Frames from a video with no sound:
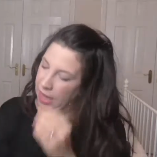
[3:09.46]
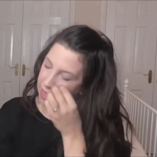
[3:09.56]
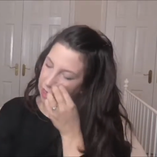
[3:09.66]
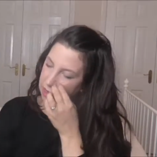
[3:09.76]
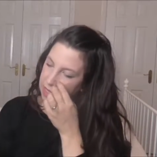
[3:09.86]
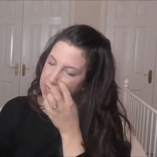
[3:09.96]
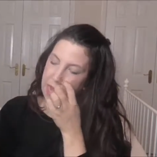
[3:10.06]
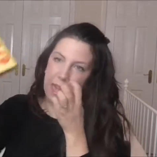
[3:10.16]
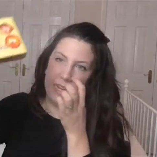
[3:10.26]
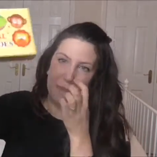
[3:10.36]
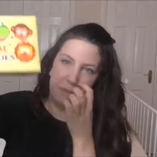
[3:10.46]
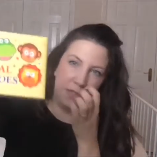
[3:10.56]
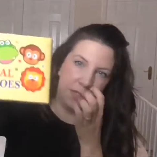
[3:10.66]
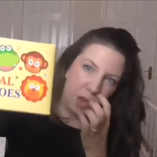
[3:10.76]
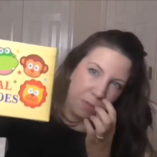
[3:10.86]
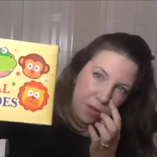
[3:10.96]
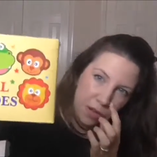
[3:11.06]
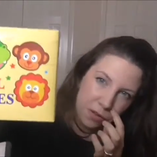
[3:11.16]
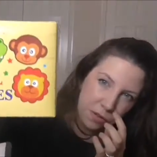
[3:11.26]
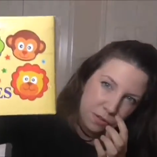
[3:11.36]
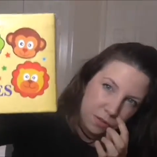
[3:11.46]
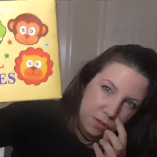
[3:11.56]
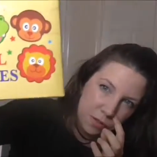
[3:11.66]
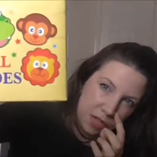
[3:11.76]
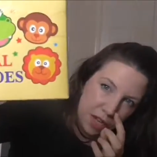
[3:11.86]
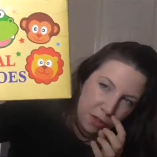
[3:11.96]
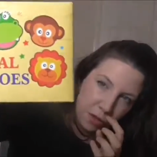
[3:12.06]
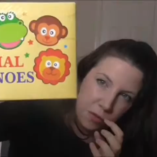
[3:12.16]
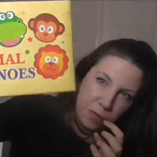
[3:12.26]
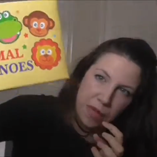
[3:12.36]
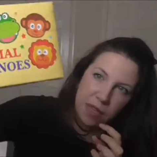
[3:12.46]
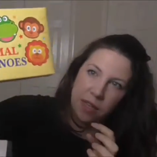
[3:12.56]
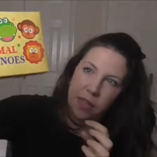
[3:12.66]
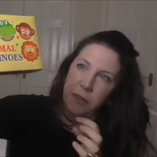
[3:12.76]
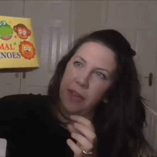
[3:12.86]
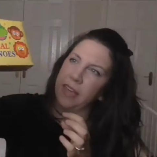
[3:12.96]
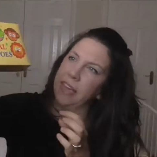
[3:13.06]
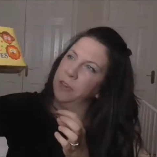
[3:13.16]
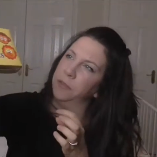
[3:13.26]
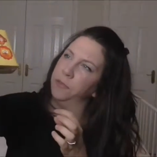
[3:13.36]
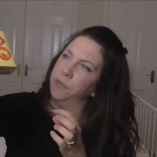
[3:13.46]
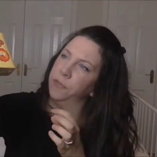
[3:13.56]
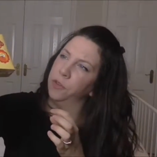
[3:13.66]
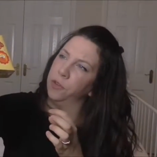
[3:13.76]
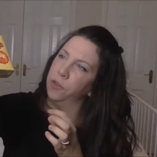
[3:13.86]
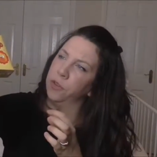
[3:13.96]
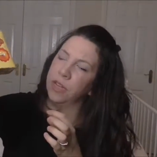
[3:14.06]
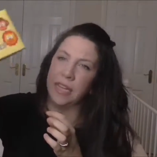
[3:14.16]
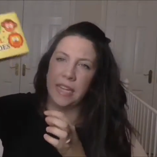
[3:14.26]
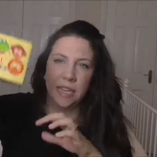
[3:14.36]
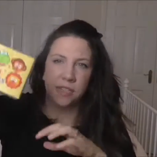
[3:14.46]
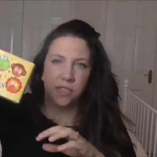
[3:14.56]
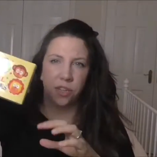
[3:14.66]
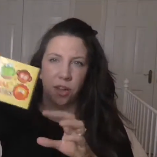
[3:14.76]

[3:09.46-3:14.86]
I got these animal dominoes, which I thought would be quite cute for Leah's